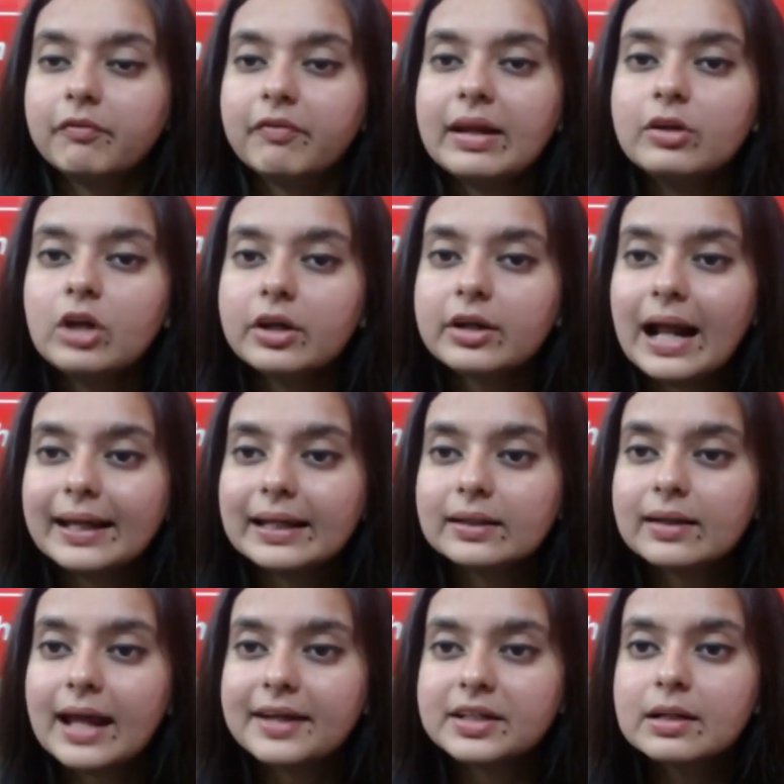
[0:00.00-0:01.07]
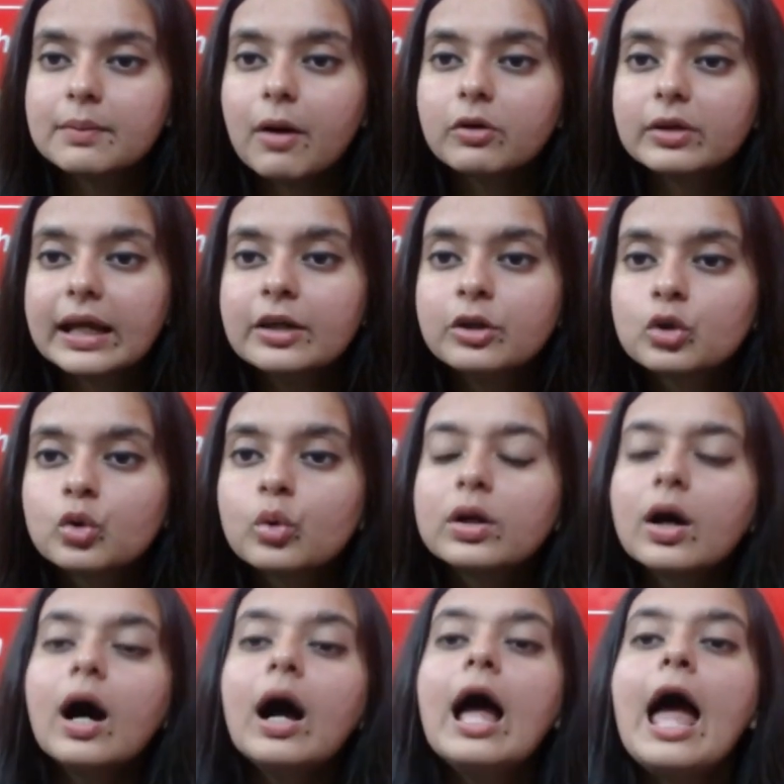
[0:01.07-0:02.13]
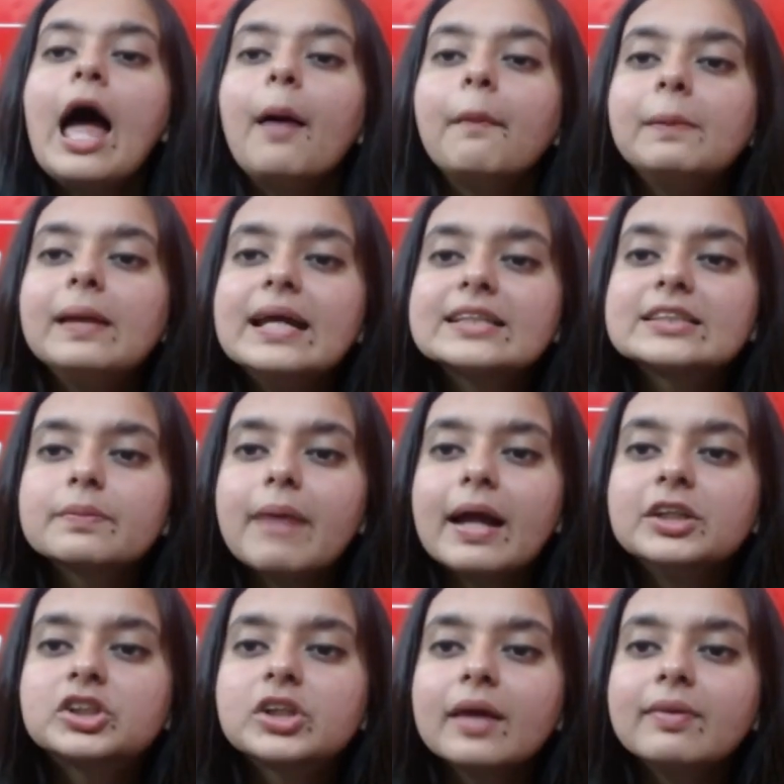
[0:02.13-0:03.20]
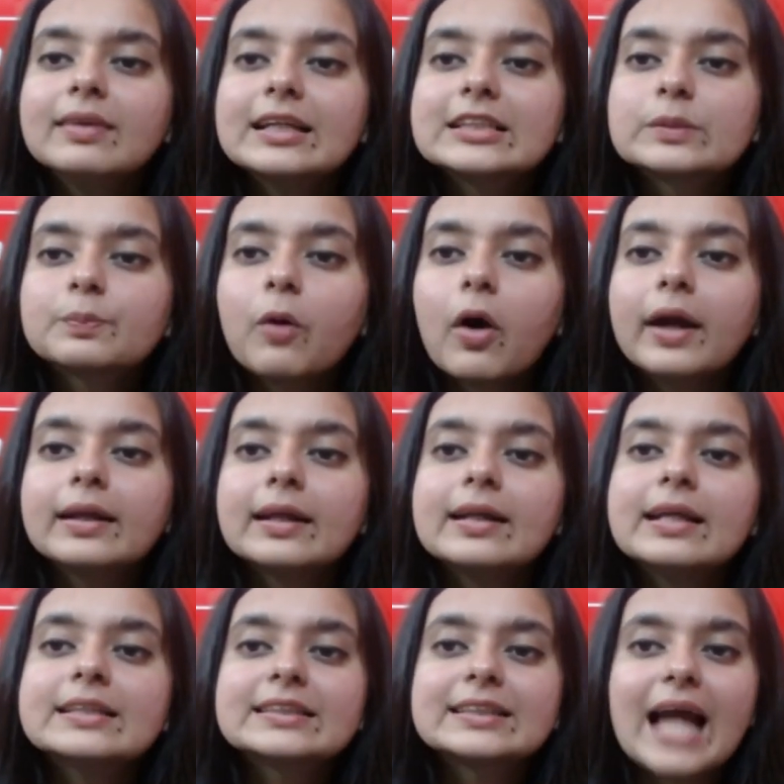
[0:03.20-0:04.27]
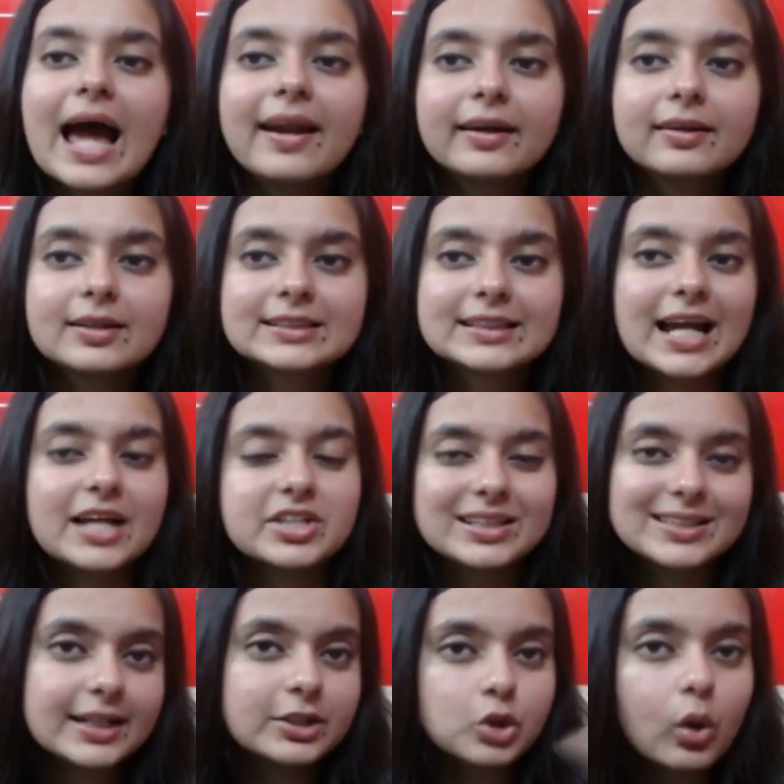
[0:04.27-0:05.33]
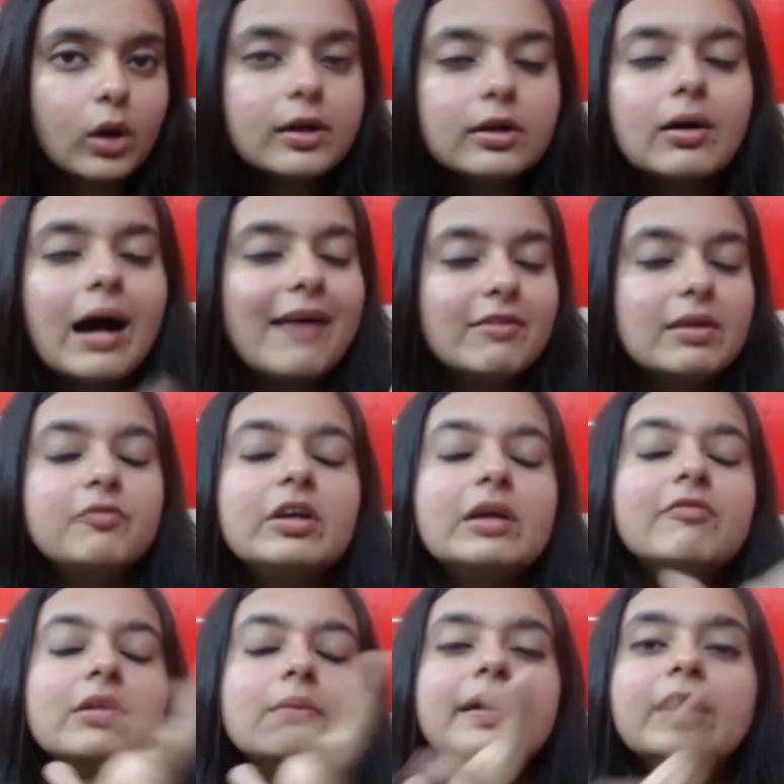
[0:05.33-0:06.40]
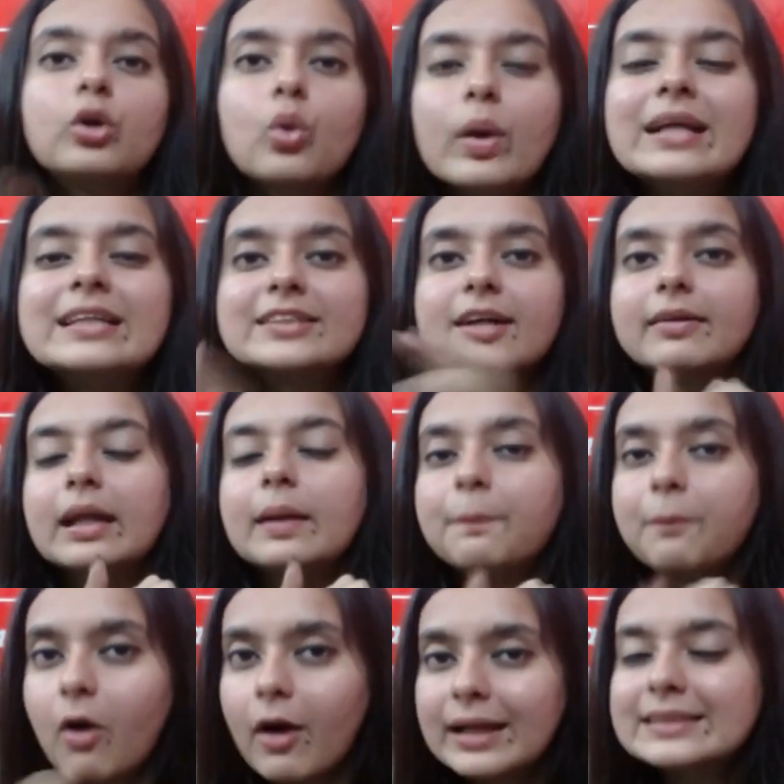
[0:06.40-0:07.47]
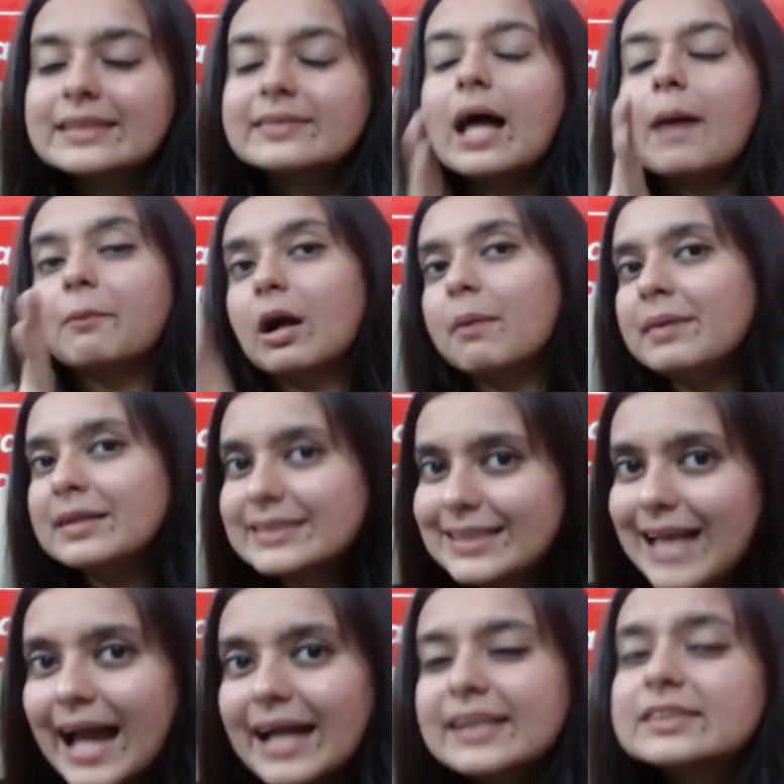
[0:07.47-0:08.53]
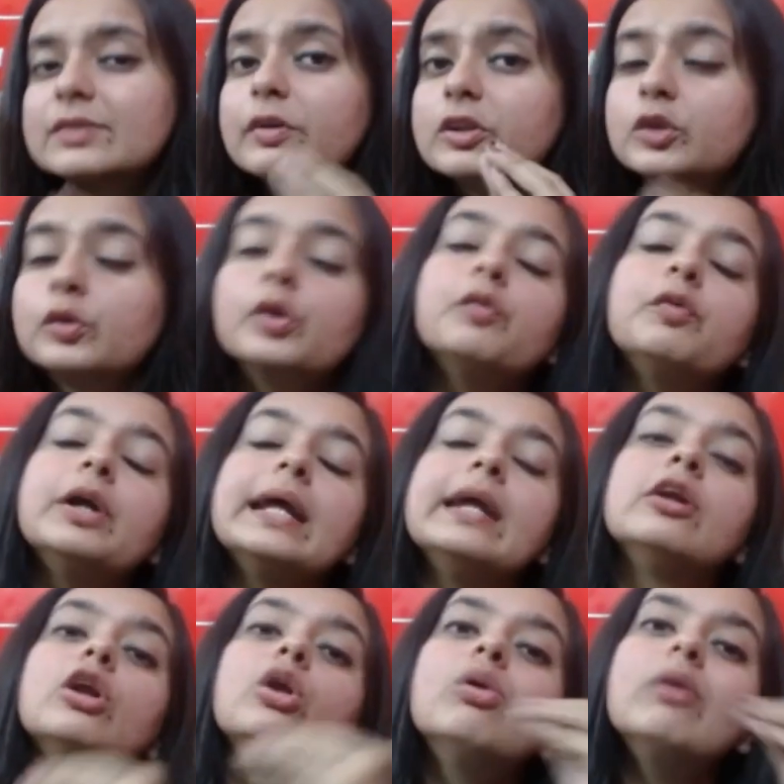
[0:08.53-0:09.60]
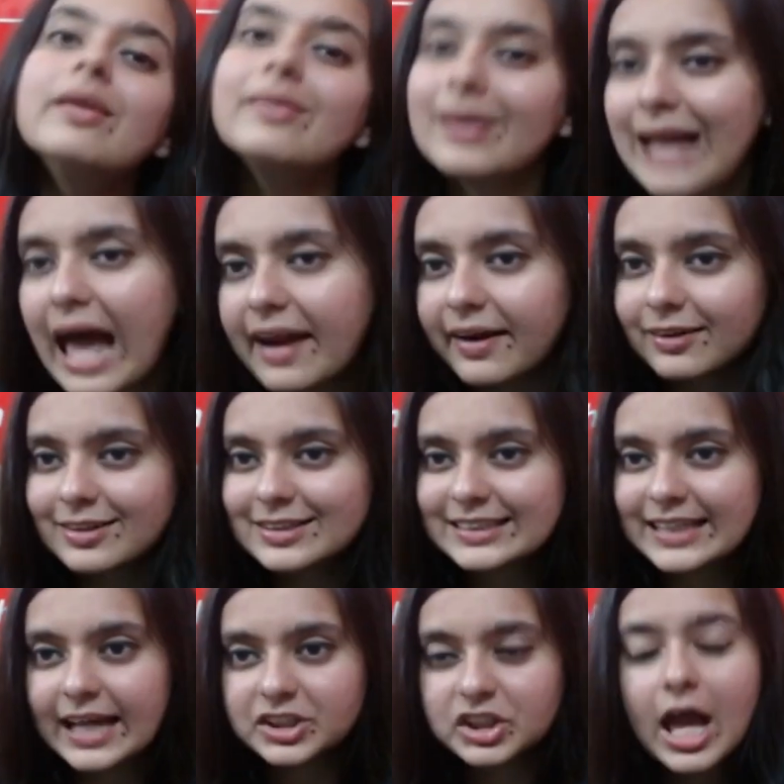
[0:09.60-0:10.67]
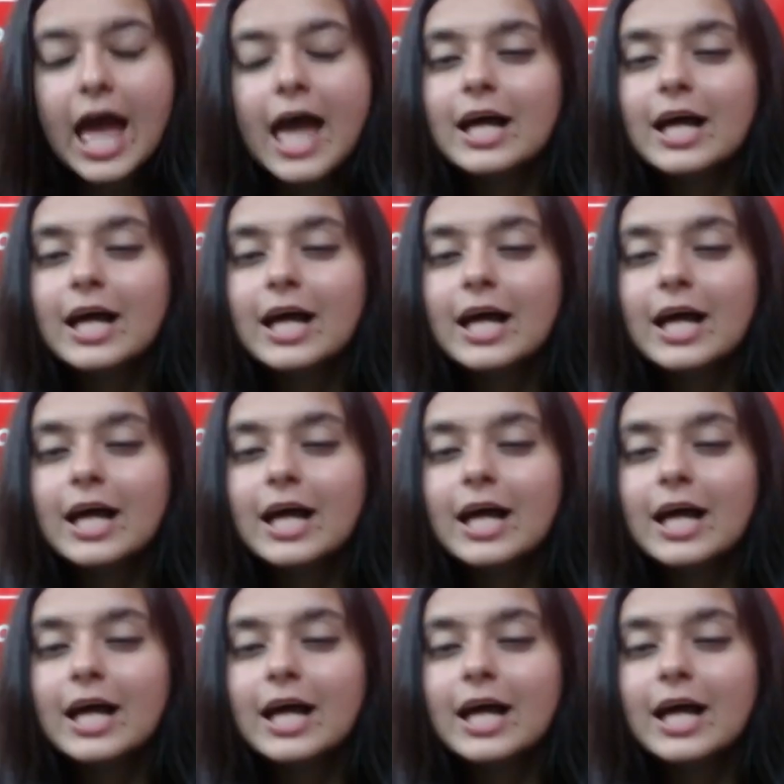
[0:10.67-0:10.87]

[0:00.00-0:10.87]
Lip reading: when you're writing about intruder, please mention this point in his character sketch. As I told you, we will be doing certain points in the upcoming slides which you would include in the character sketch.